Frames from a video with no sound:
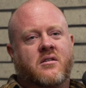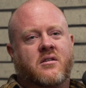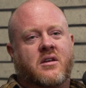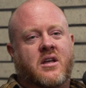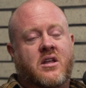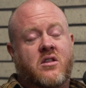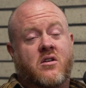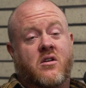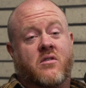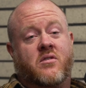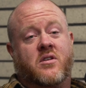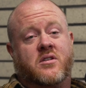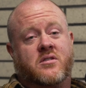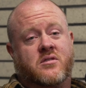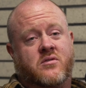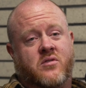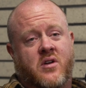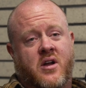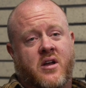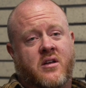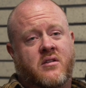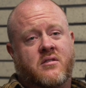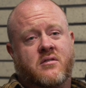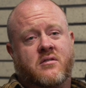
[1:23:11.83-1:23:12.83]
Either of us,
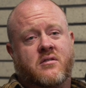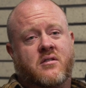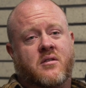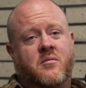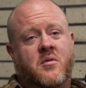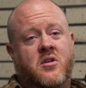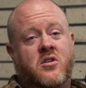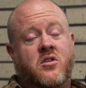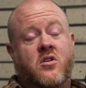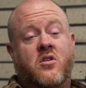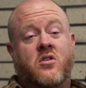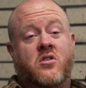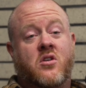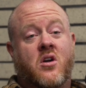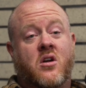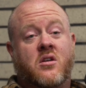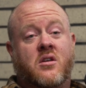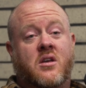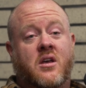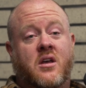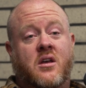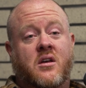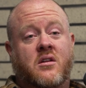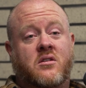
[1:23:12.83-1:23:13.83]
right? I mean, you're a young
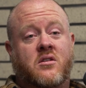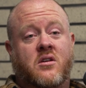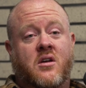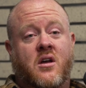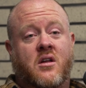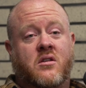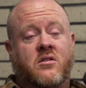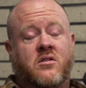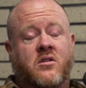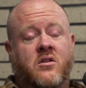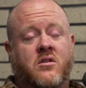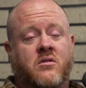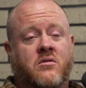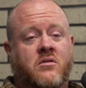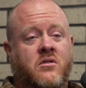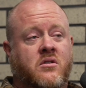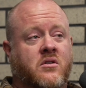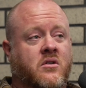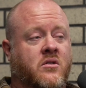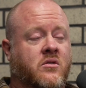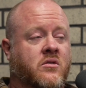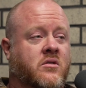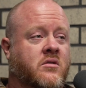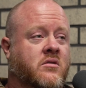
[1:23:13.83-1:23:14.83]
kid. You got your
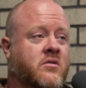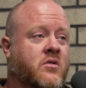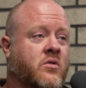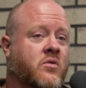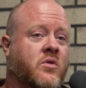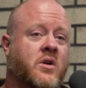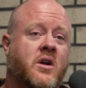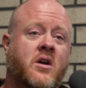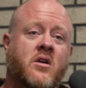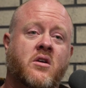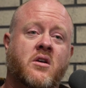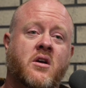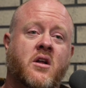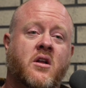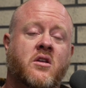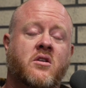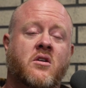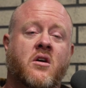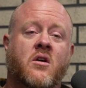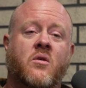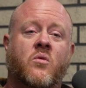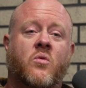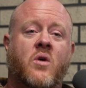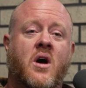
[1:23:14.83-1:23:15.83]
career. You got a
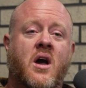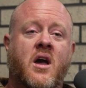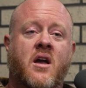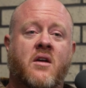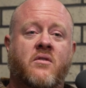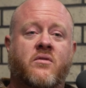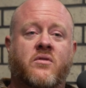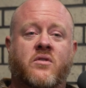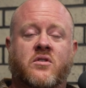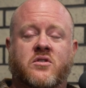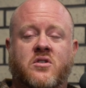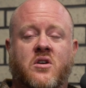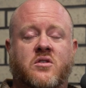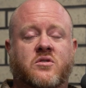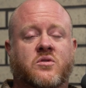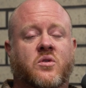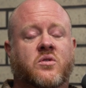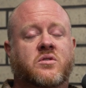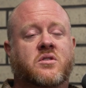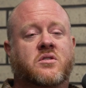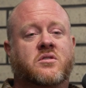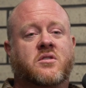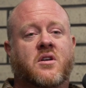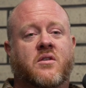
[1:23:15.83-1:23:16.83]
young wife. There's all
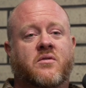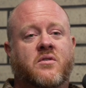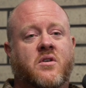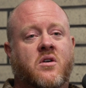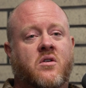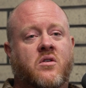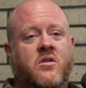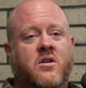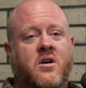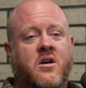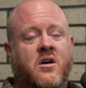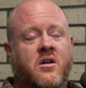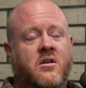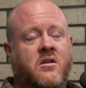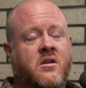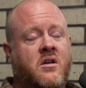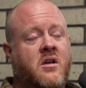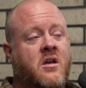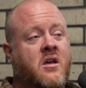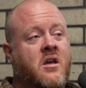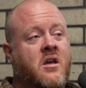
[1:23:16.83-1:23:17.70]
sorts of stuff going on.